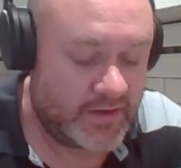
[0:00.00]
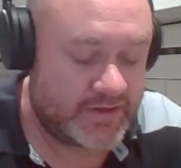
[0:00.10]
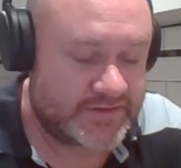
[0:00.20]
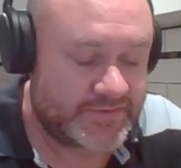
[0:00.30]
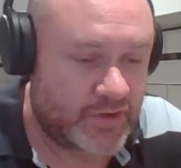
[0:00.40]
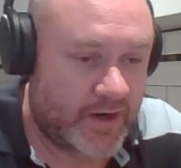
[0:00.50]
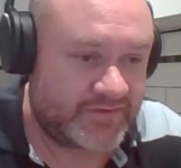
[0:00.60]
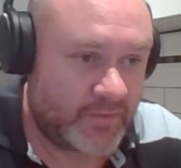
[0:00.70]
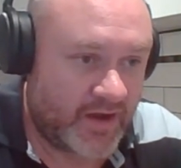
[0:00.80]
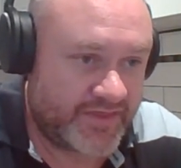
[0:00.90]
subscribe
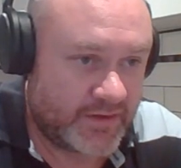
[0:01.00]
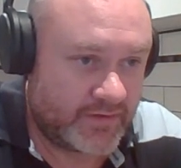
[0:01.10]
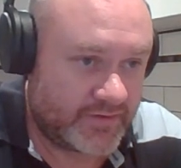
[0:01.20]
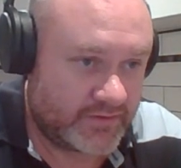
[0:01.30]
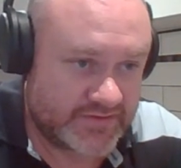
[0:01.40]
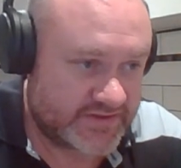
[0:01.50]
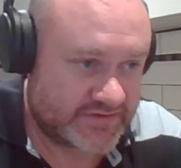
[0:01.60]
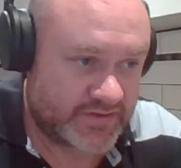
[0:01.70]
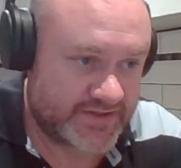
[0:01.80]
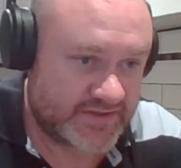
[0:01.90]
to my theory that
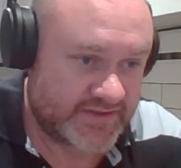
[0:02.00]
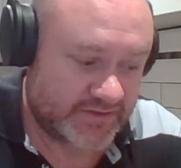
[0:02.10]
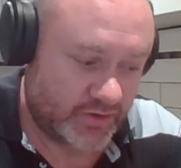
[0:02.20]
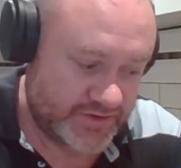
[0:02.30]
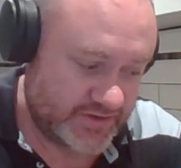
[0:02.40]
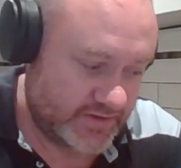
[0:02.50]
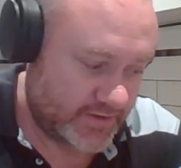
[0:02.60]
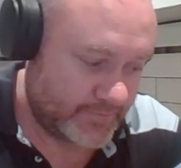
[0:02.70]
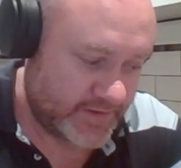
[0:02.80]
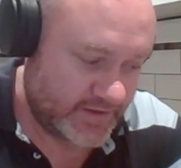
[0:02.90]
just trust the technology
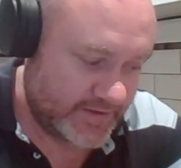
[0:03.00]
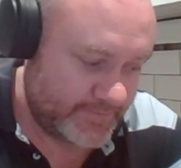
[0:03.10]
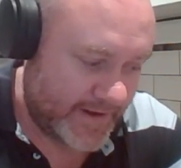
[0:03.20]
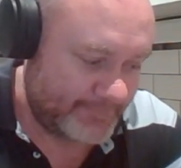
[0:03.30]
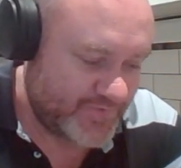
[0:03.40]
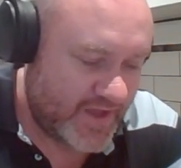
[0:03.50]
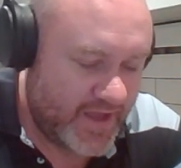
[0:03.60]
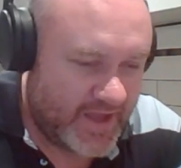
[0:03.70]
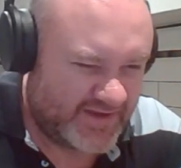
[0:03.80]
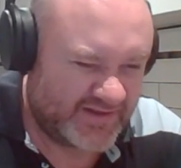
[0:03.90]
completely, but
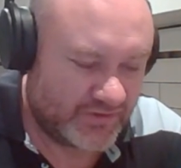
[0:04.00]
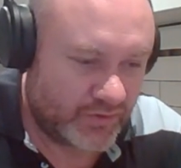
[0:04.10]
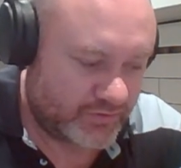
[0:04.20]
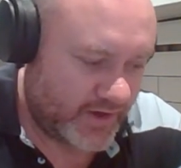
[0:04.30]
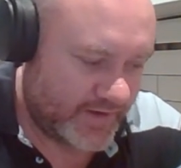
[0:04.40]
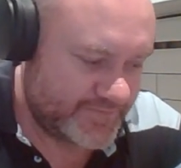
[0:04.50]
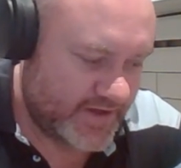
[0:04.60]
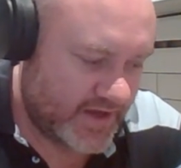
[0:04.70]
it didn't look great.